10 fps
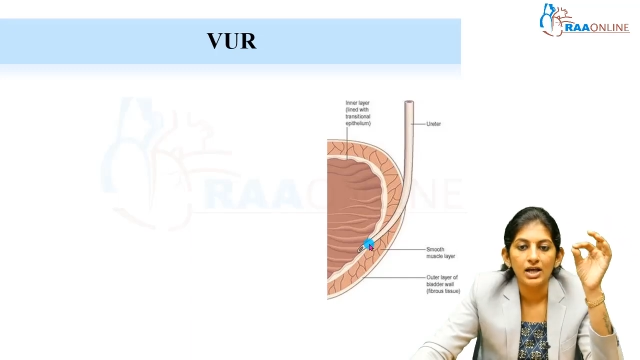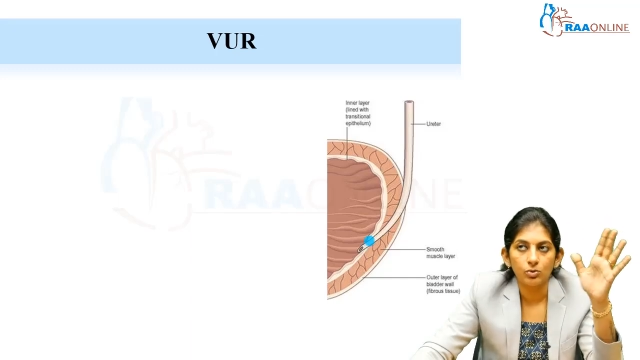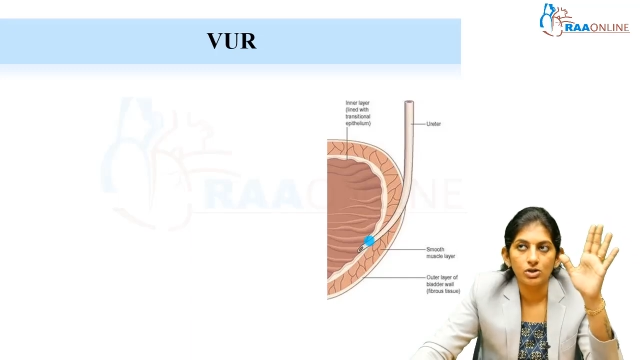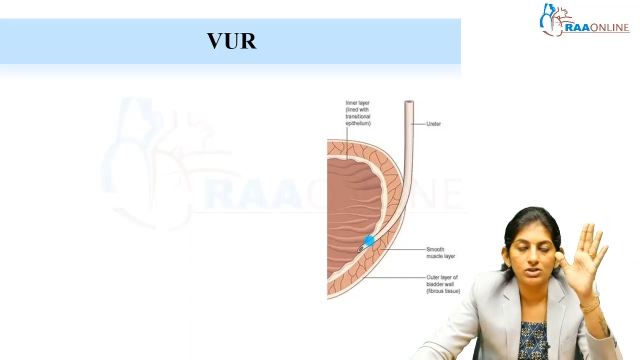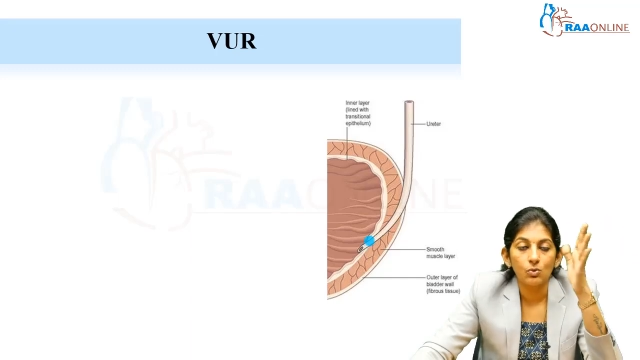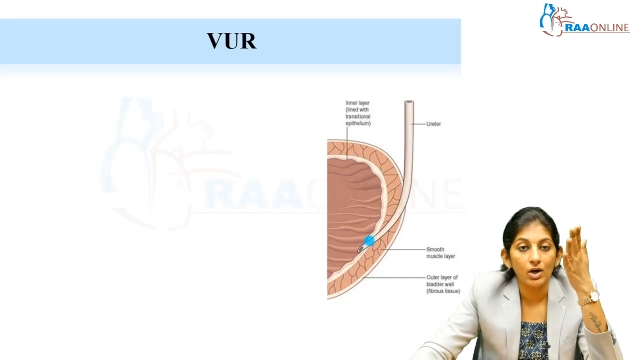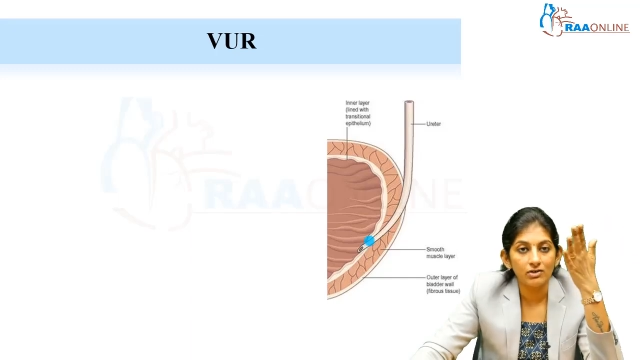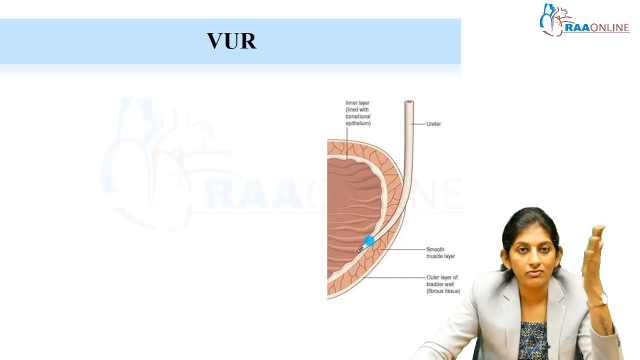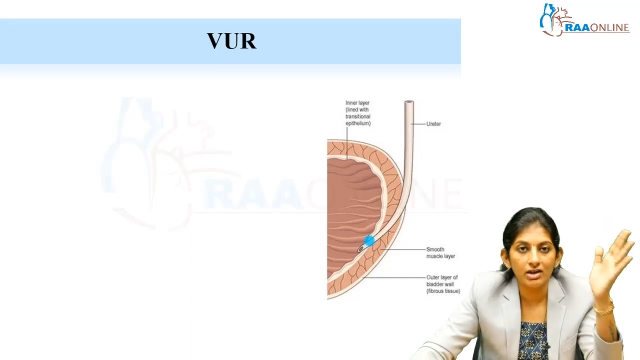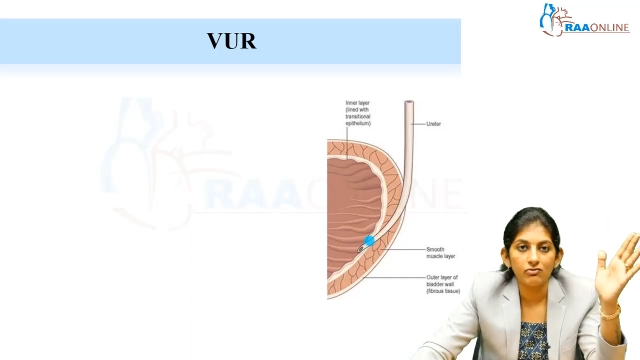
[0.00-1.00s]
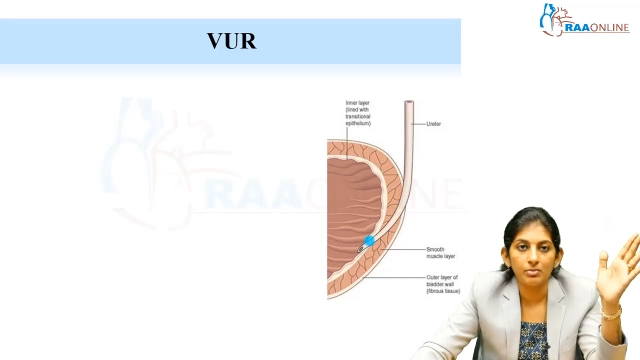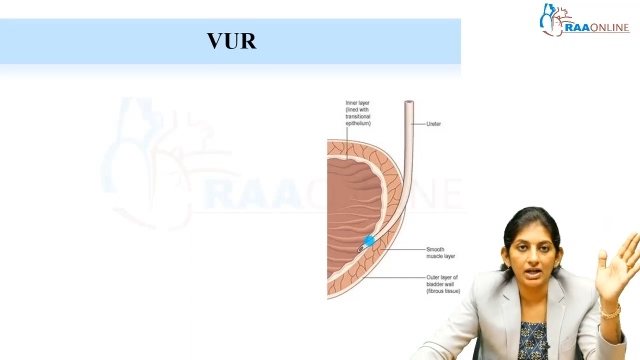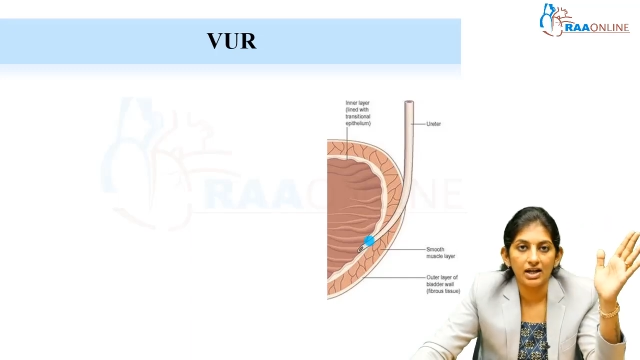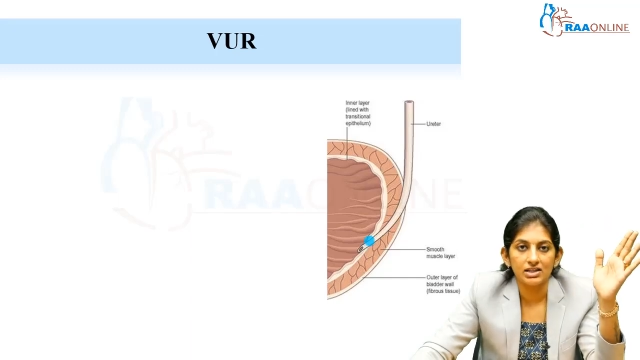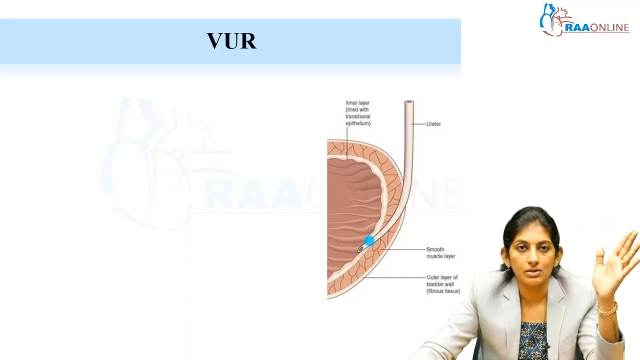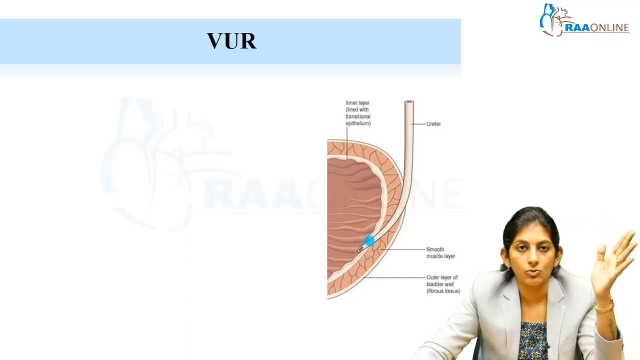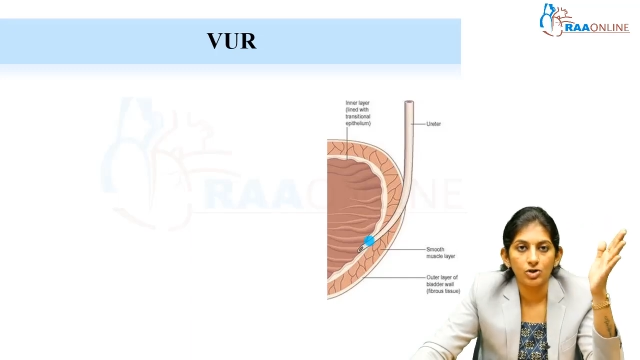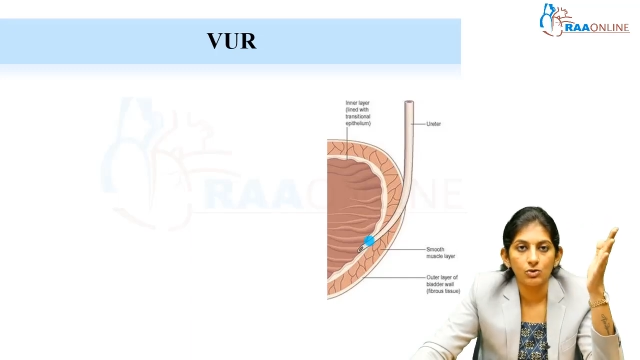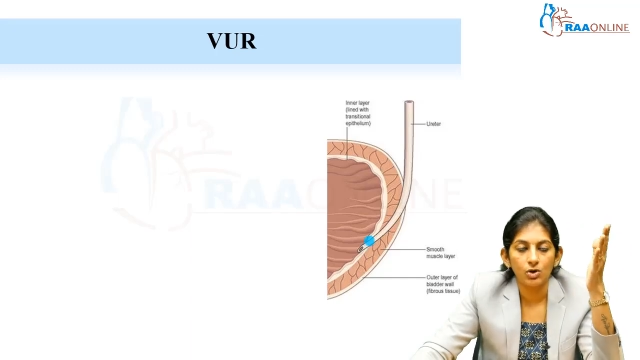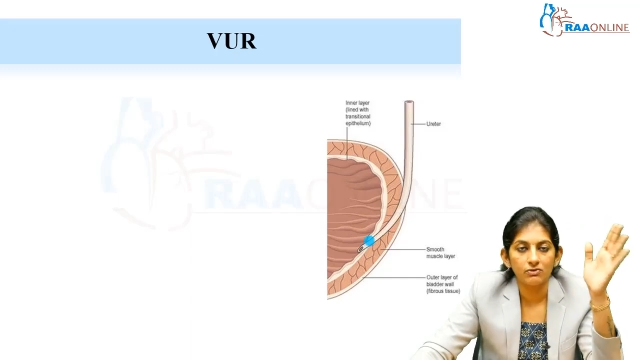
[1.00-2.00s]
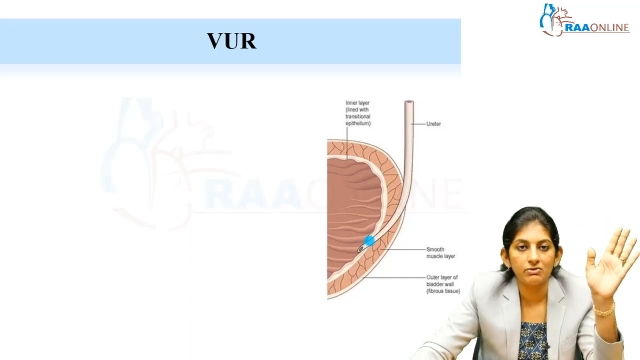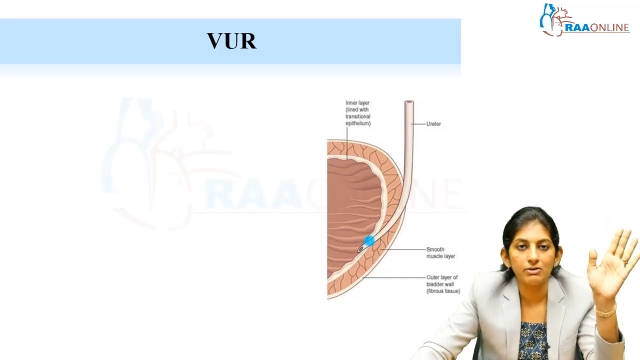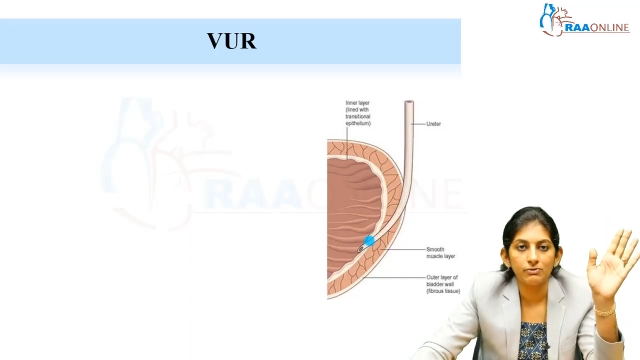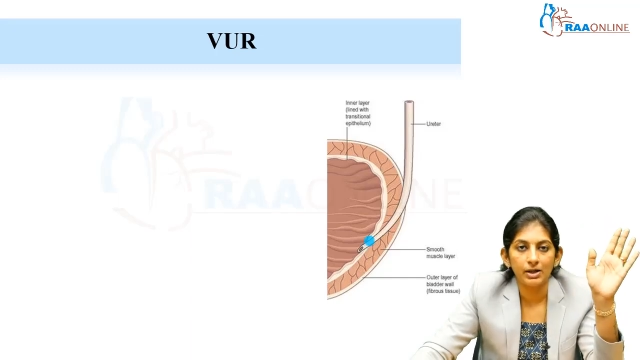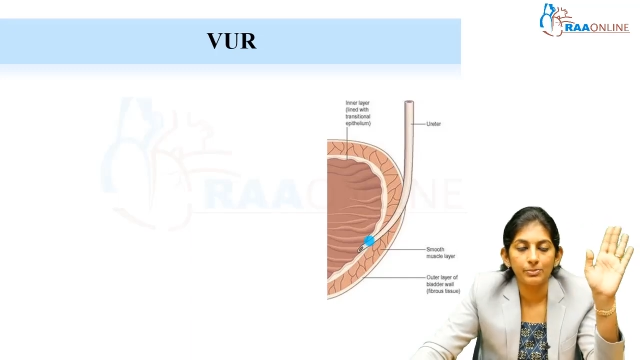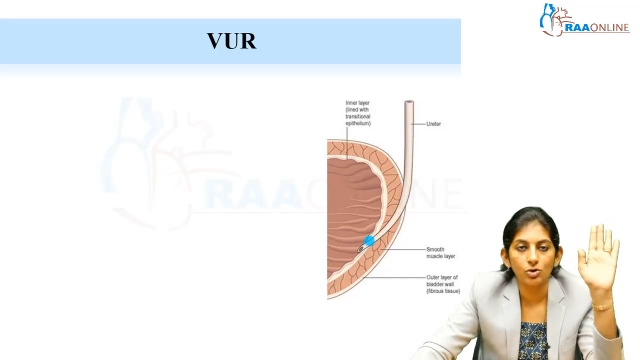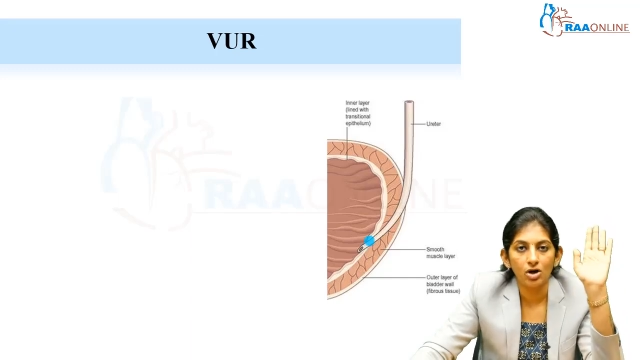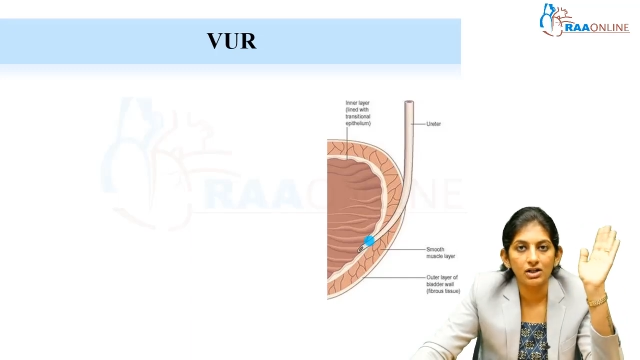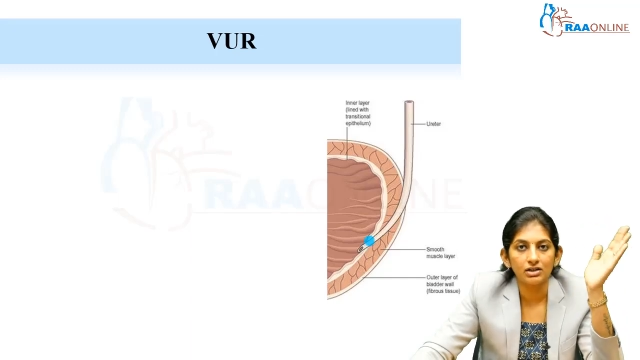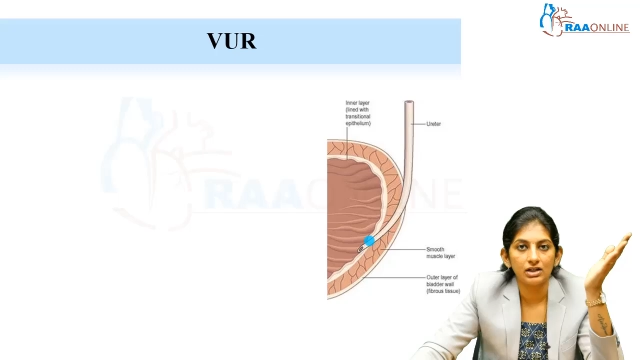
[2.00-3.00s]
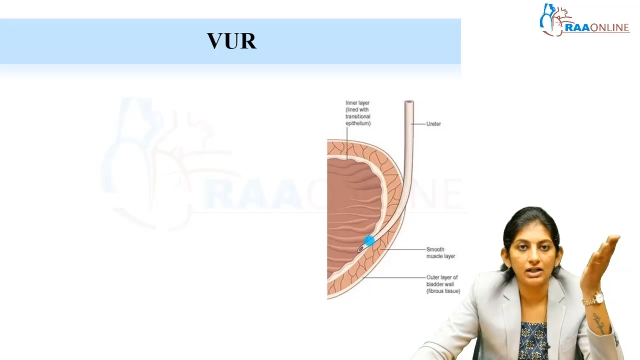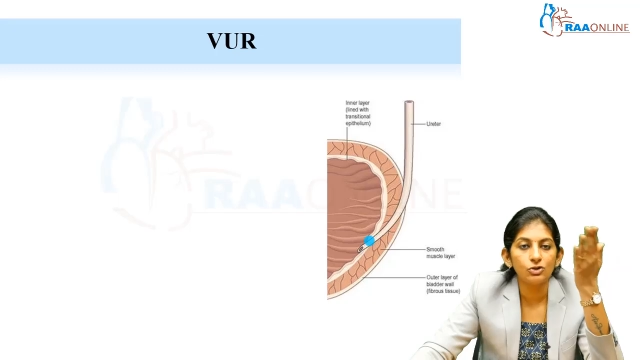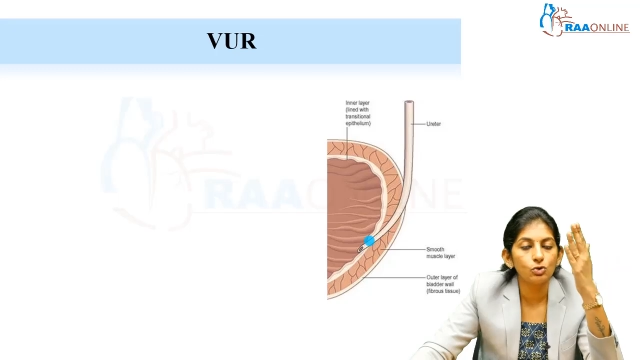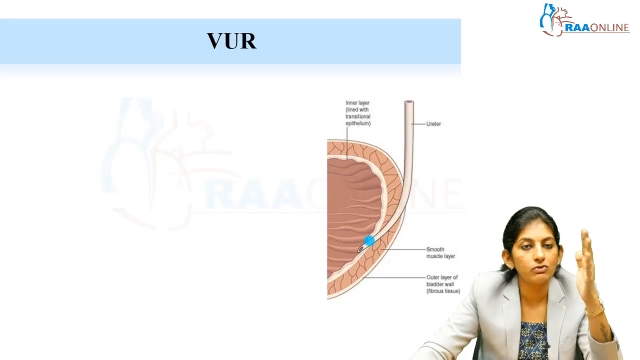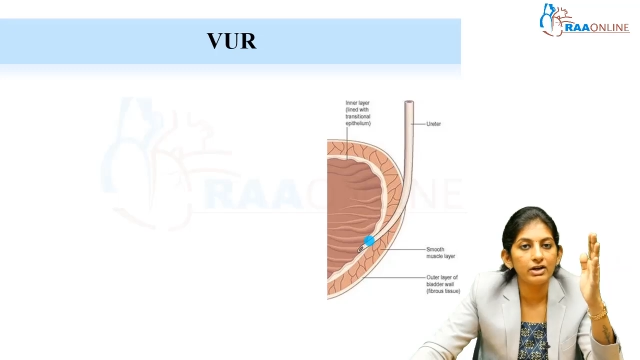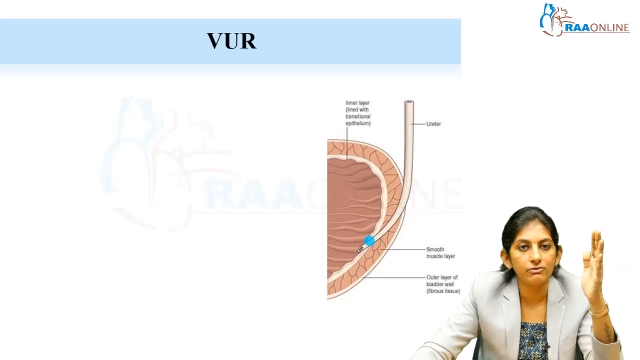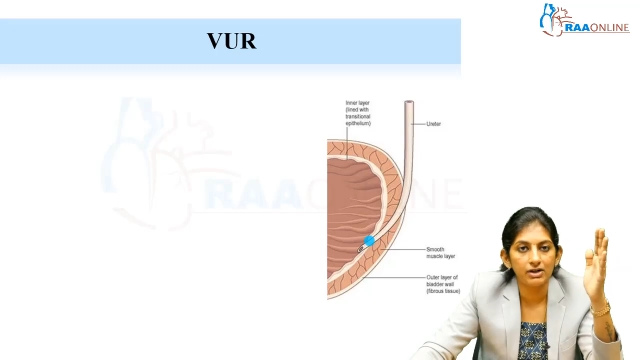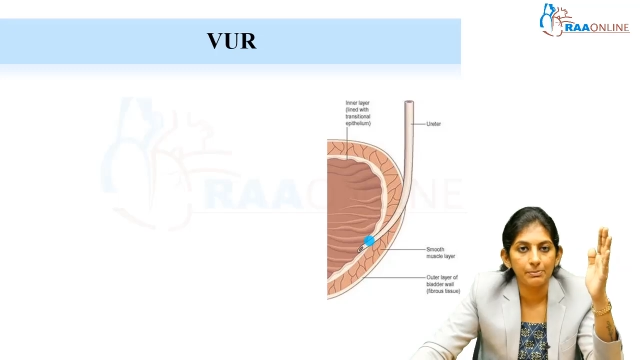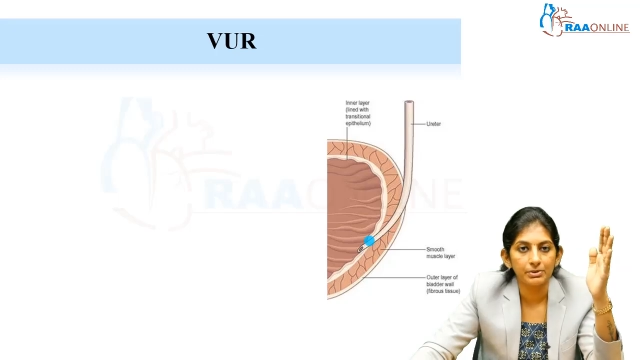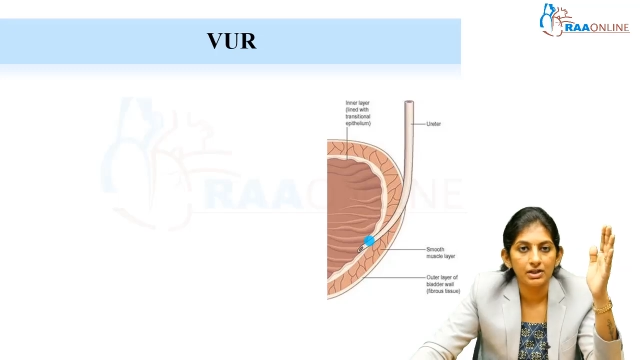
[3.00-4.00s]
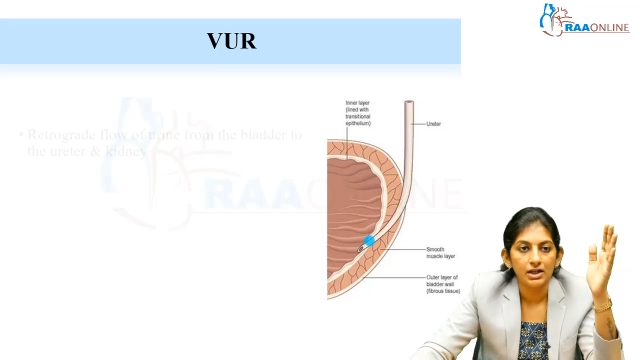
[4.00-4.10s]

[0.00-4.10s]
What is a one-way mechanism only, one-way flap, not a two-way flap.